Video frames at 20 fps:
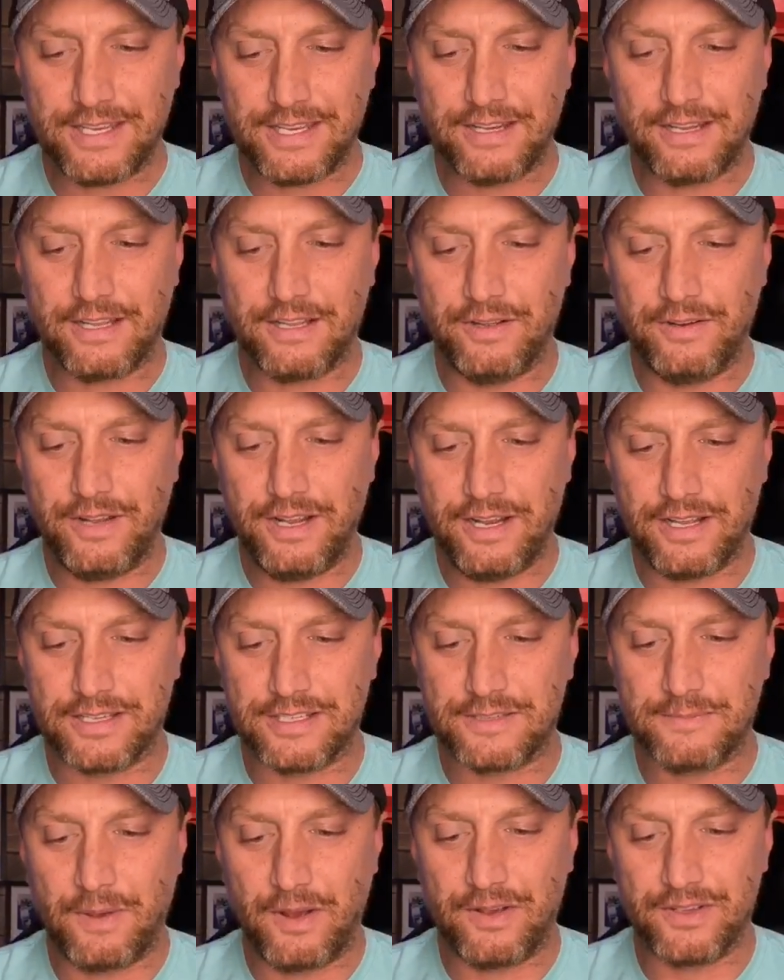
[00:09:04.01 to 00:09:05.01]
included a
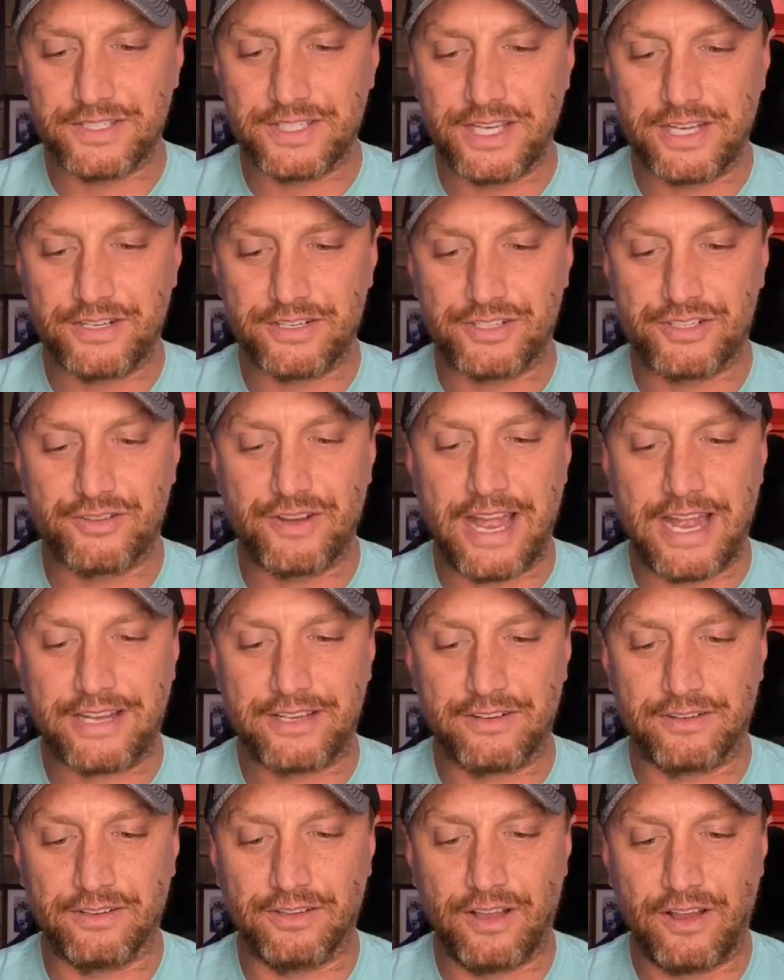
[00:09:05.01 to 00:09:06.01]
small Sears
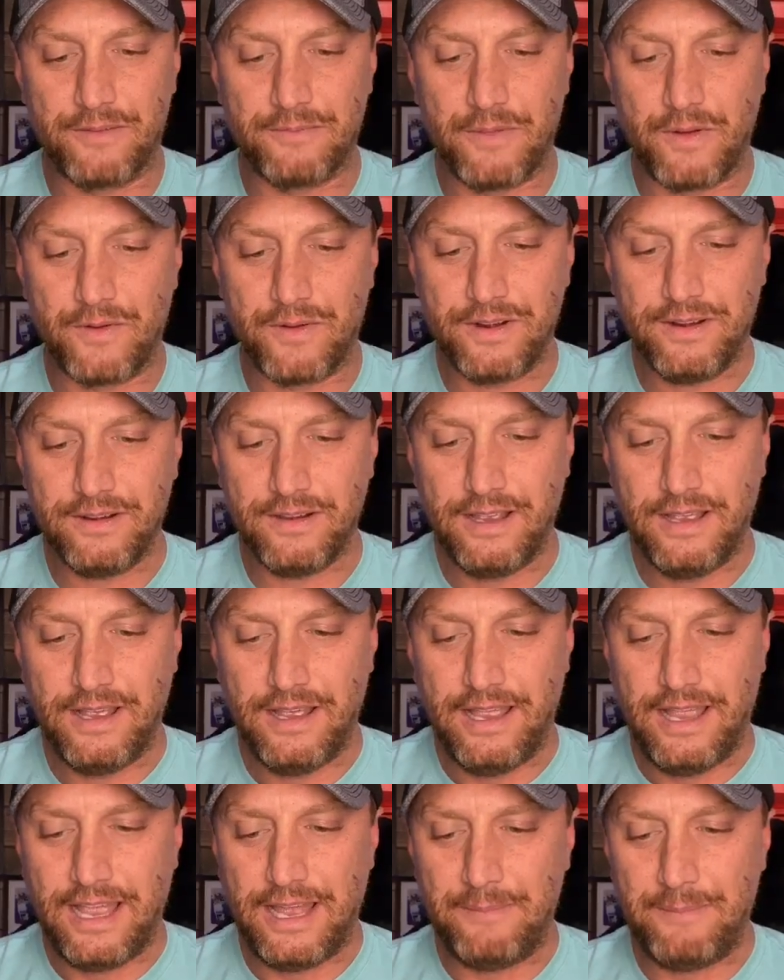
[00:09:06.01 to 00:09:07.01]
tractor lawnmower
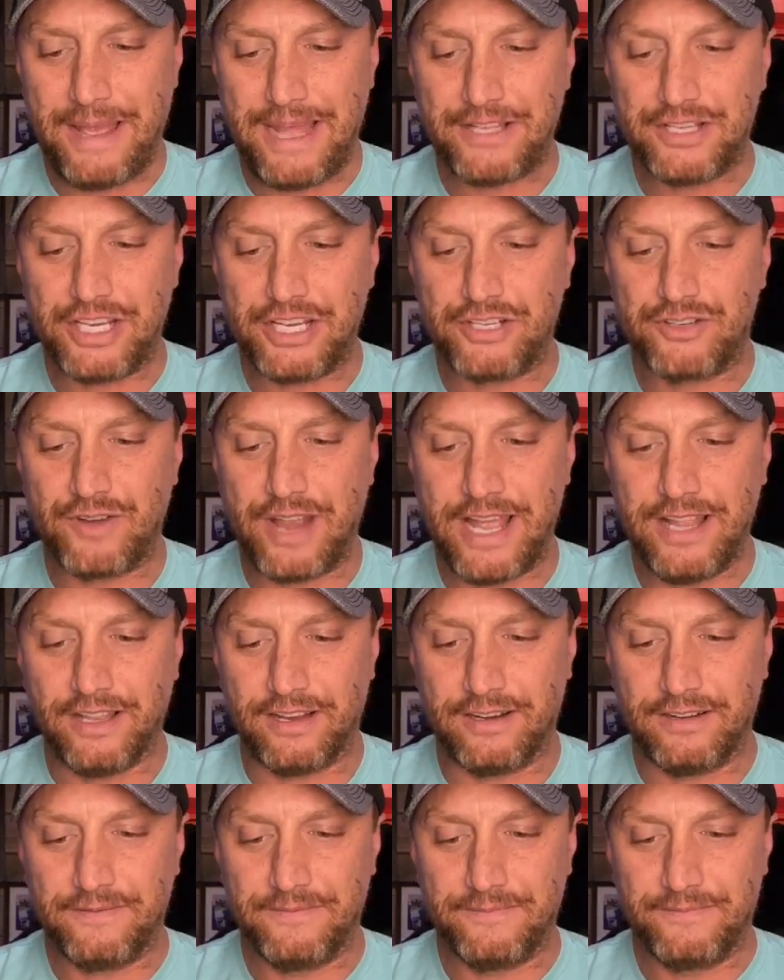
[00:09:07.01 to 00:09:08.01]
and matching
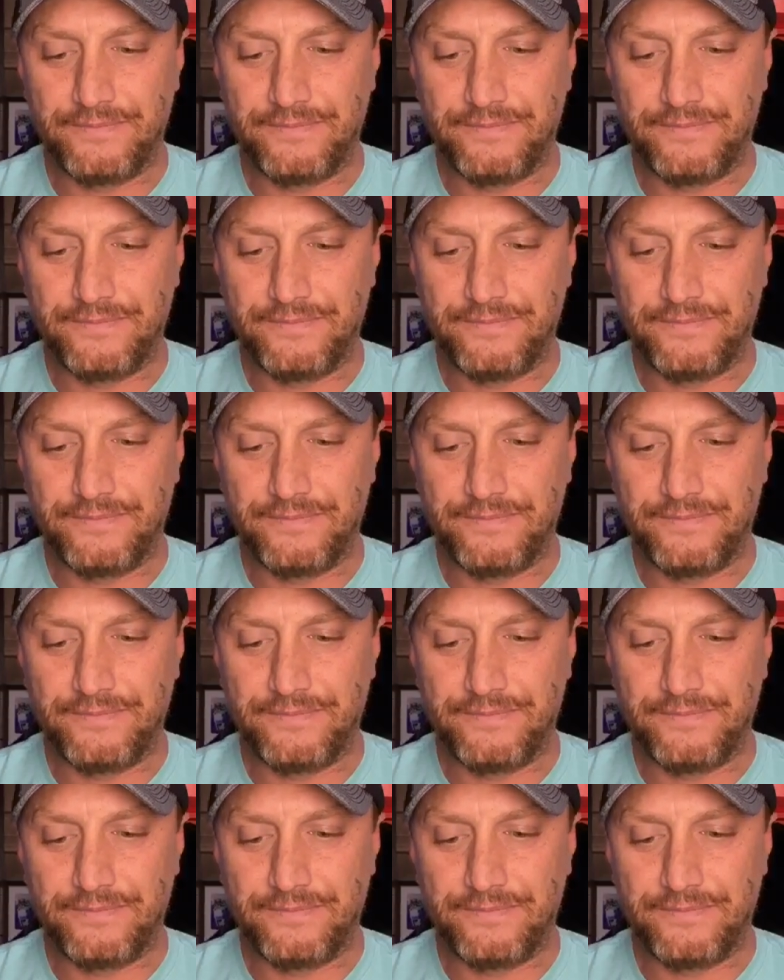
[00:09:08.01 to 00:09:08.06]
trailer.